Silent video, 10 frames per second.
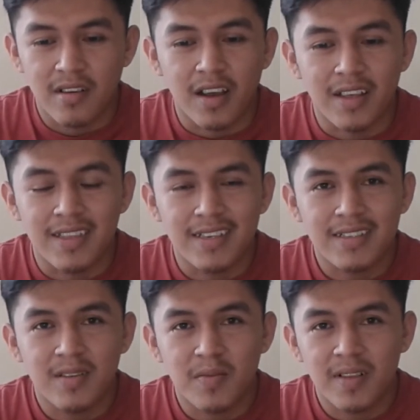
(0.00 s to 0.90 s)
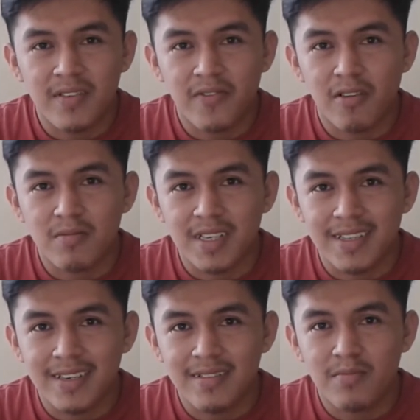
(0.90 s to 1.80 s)
And this typically forms a
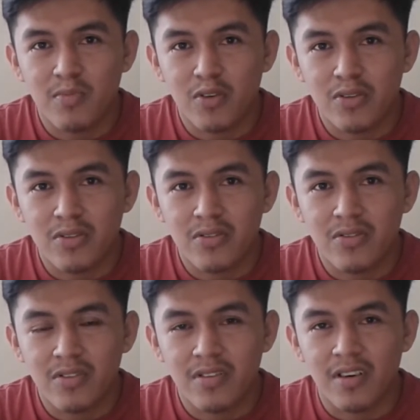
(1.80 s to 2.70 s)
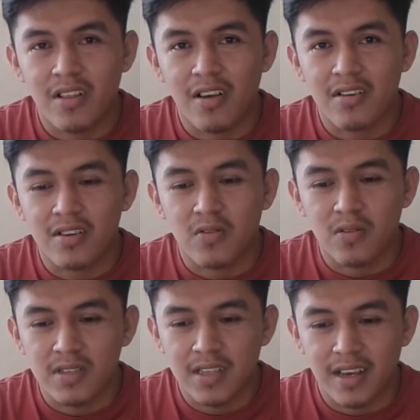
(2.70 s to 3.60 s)
thin border along the
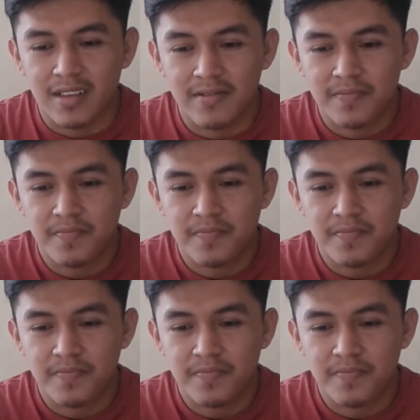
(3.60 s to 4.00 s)
coastline.